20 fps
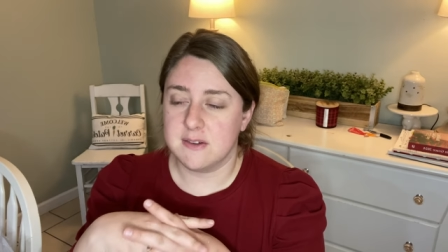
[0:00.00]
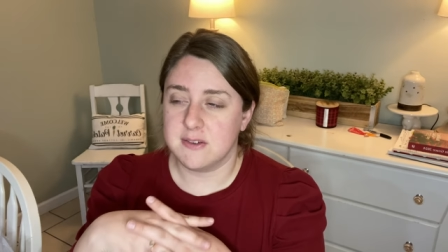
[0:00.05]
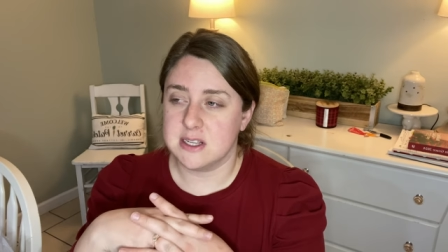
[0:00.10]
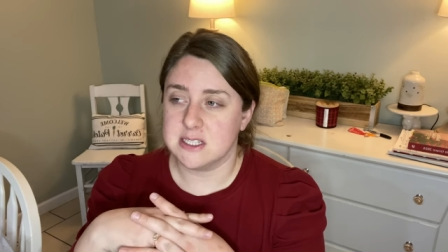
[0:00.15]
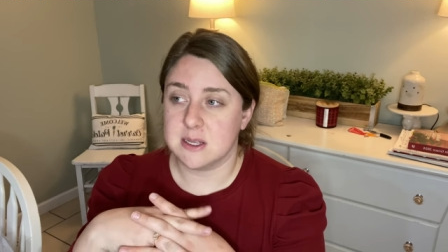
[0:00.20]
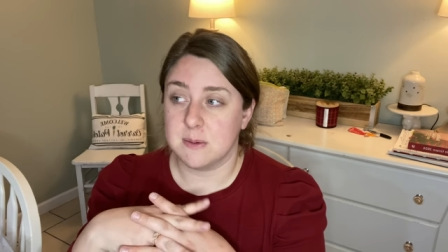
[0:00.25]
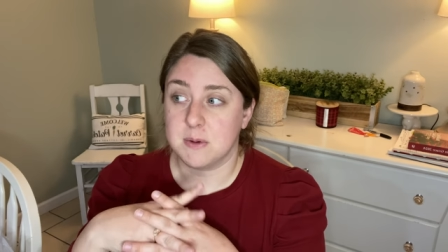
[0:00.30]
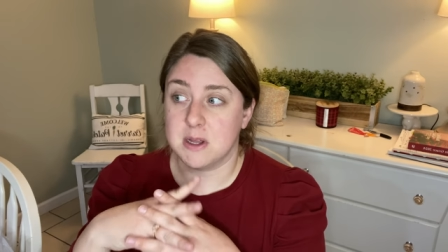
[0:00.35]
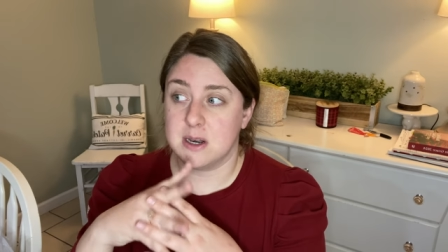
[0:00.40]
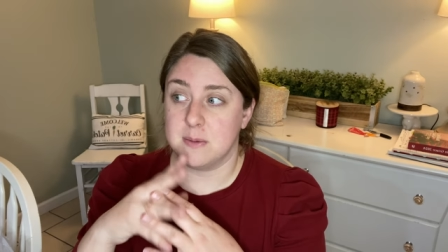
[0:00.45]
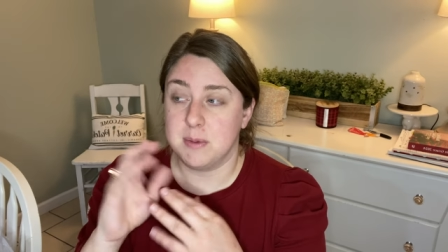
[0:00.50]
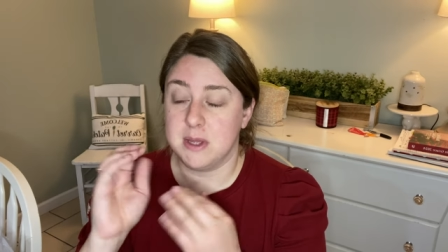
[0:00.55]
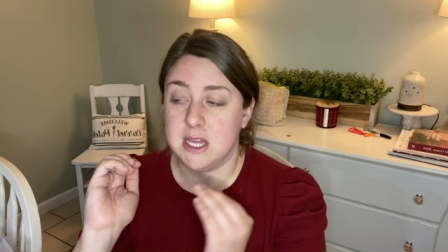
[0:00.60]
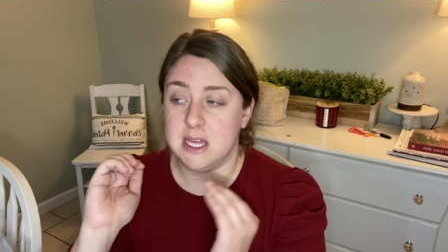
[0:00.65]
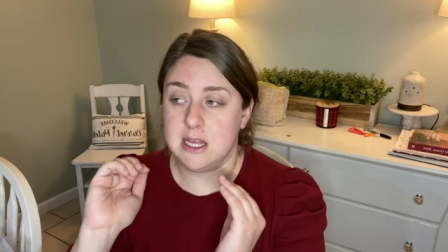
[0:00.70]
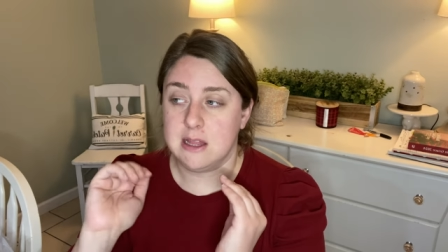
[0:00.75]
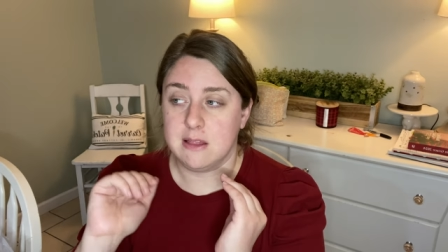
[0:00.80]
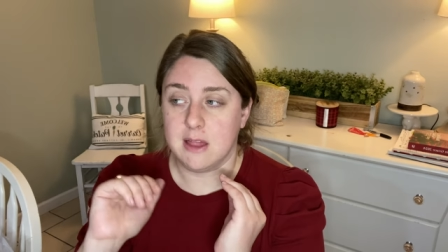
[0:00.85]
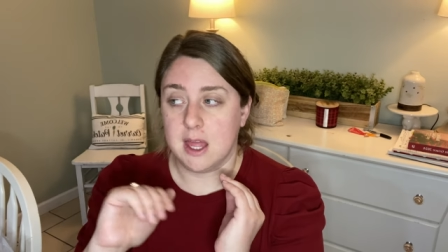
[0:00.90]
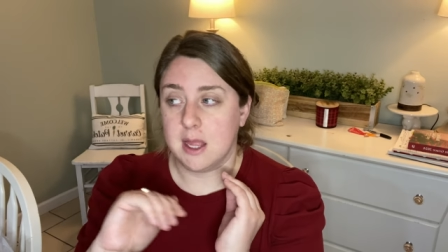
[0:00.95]
because I'm going to
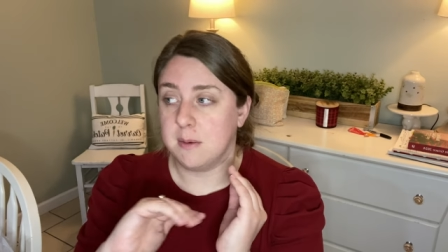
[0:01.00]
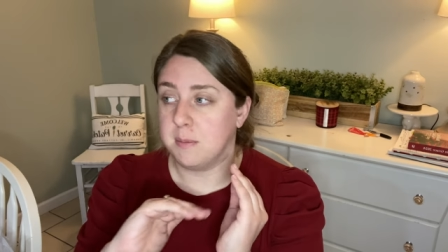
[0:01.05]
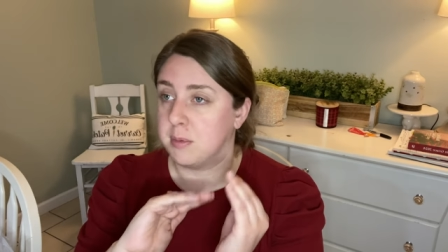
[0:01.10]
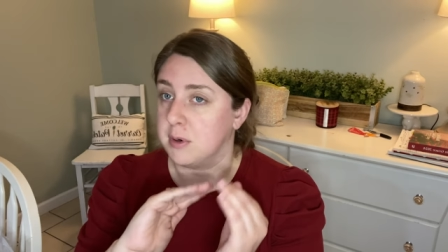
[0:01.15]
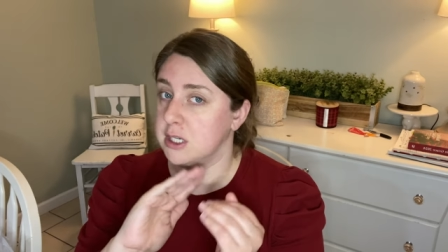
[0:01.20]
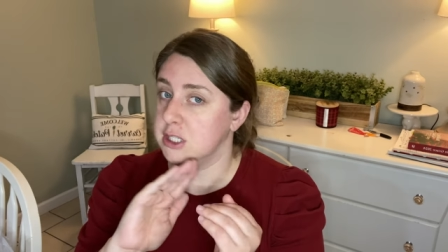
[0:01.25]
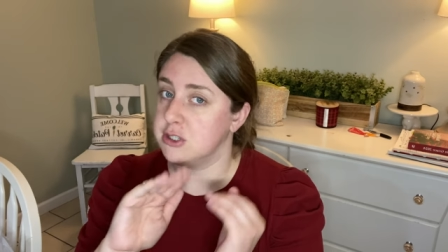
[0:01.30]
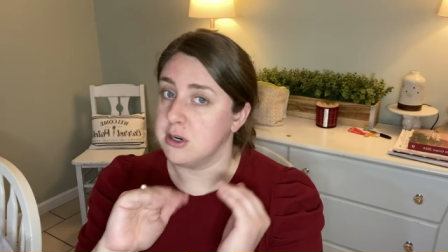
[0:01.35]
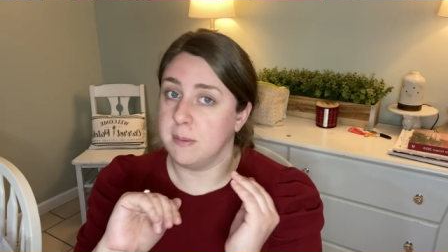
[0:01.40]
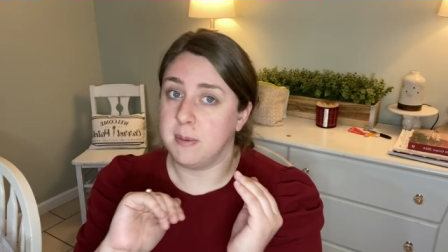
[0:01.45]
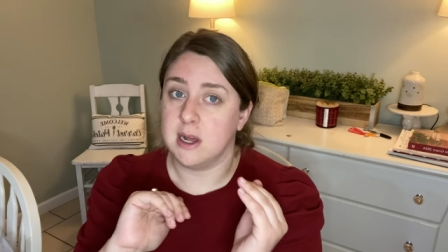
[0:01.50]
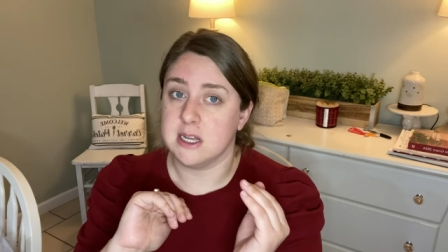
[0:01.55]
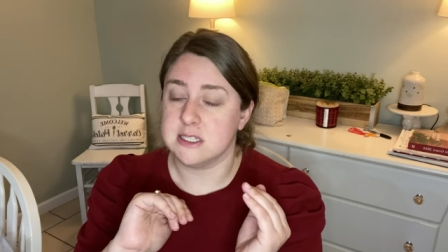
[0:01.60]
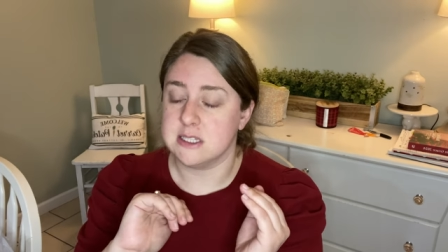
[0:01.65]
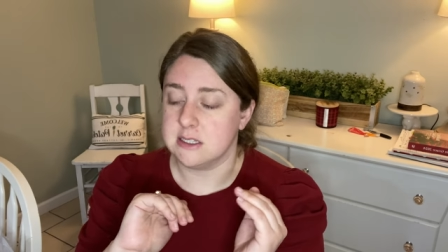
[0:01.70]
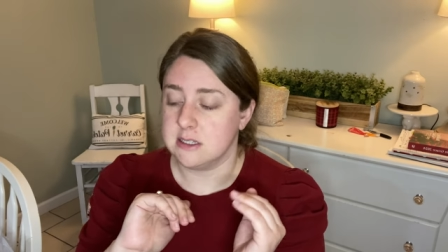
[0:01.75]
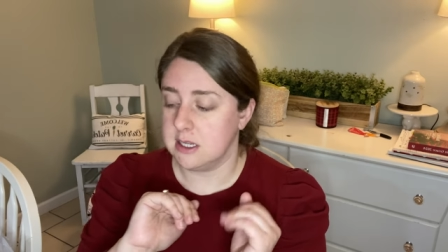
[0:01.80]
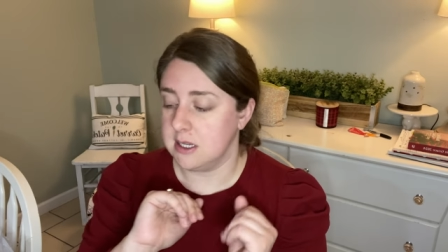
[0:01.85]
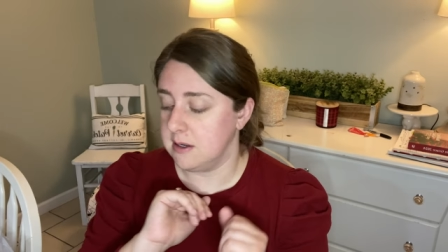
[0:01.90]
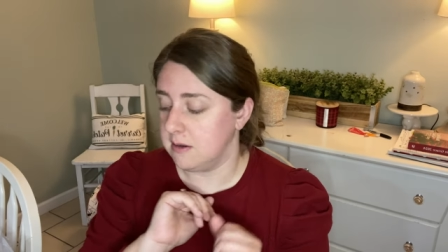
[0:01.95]
be like pre-trip
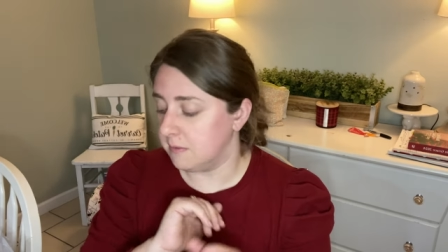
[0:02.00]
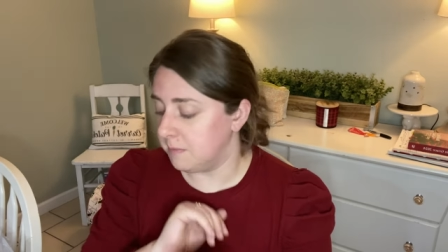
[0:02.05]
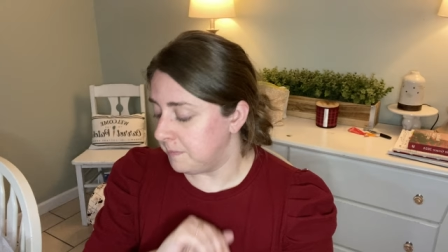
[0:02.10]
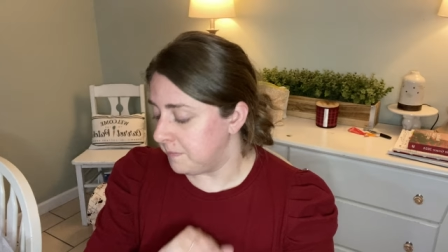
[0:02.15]
hustling,